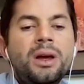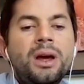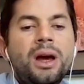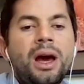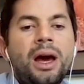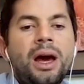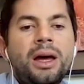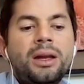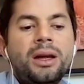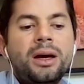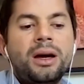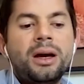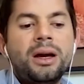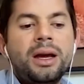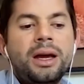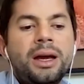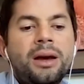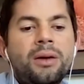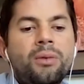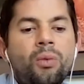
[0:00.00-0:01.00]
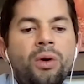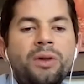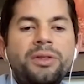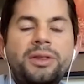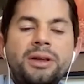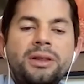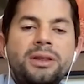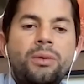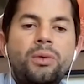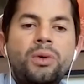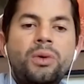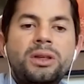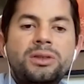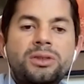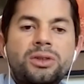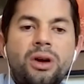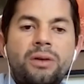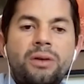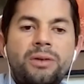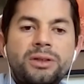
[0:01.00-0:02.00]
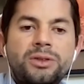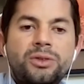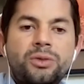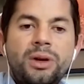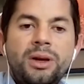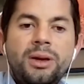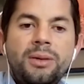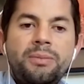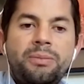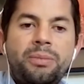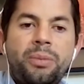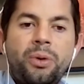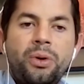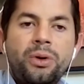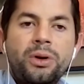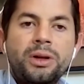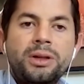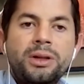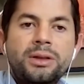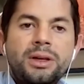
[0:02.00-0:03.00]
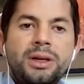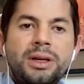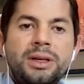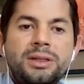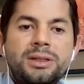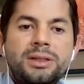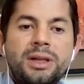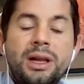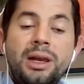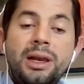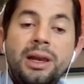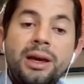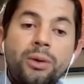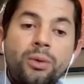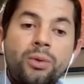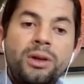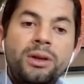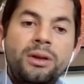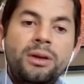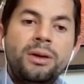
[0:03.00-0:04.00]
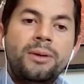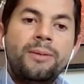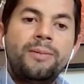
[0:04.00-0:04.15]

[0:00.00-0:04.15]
And one thing that we discovered is really important is the liquid